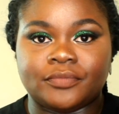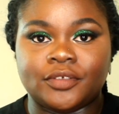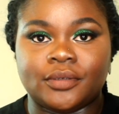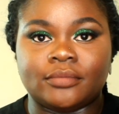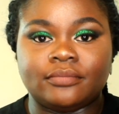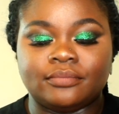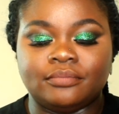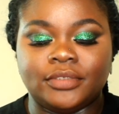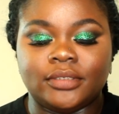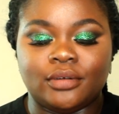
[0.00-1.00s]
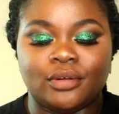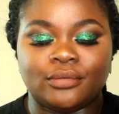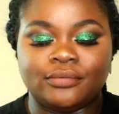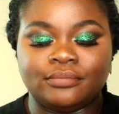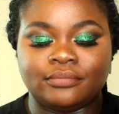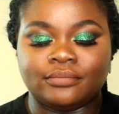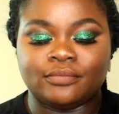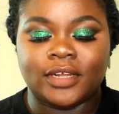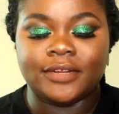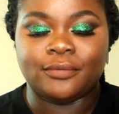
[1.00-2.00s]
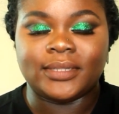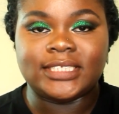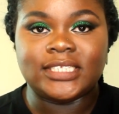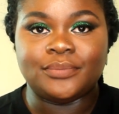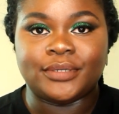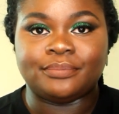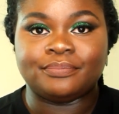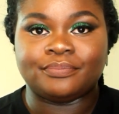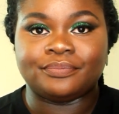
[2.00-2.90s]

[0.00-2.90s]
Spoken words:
you know, being alone while everyone's sleeping